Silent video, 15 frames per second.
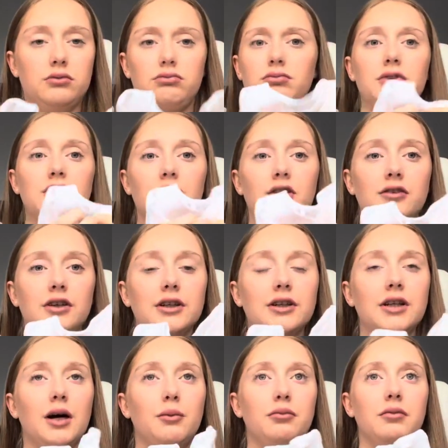It's not really
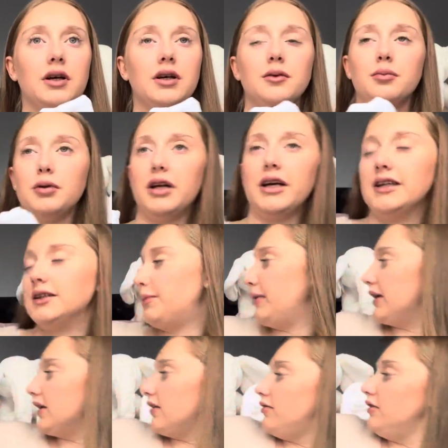that big, but it is
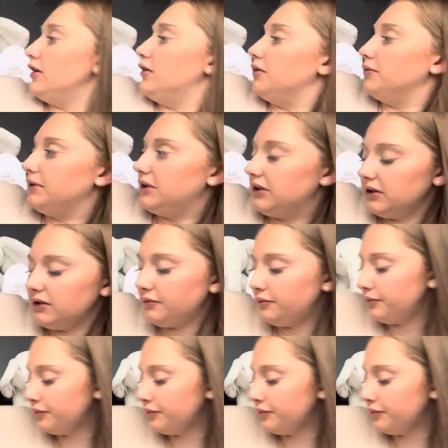big, if you know what I mean.